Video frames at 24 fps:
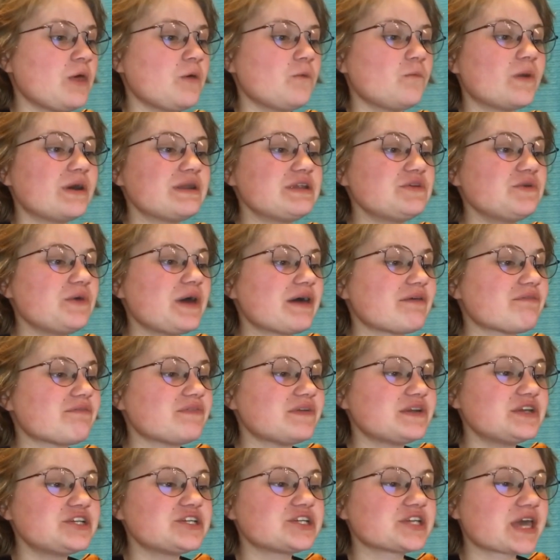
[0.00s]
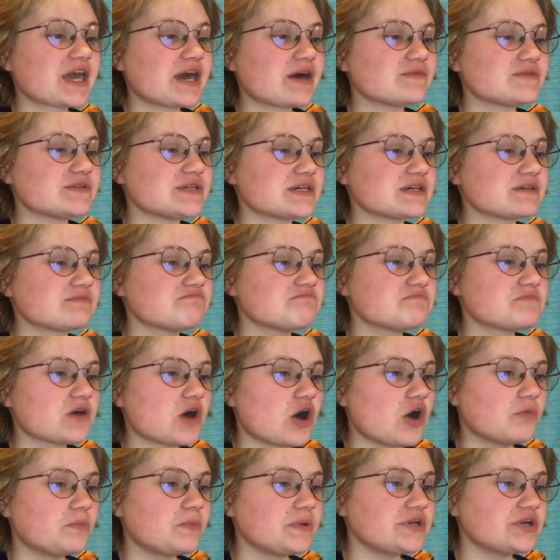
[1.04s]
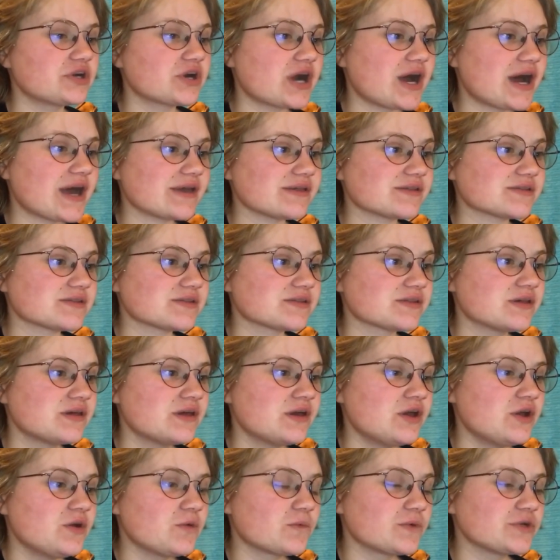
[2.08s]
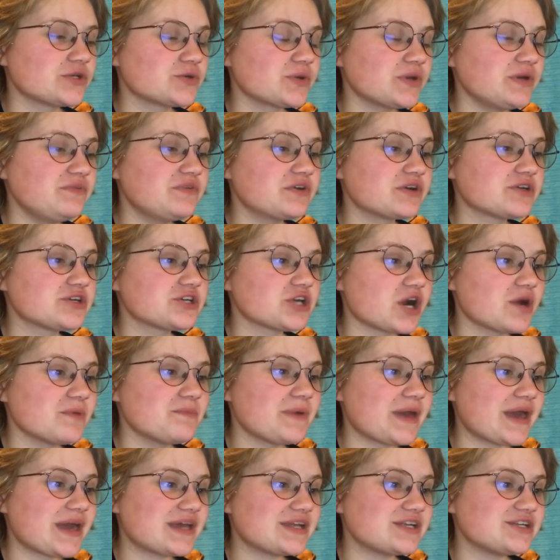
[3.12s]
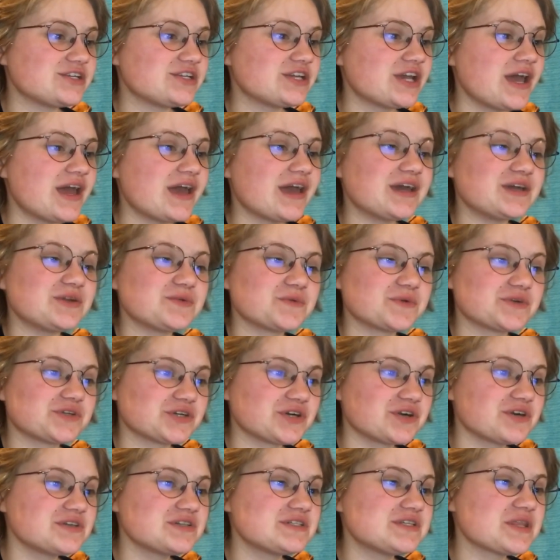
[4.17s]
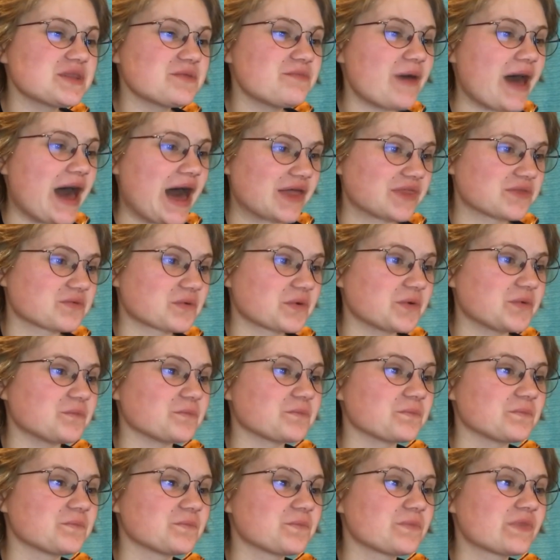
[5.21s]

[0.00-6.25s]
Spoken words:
When you have finished counting, open your eyes. Retrieve your sharp edge and return to the bathroom.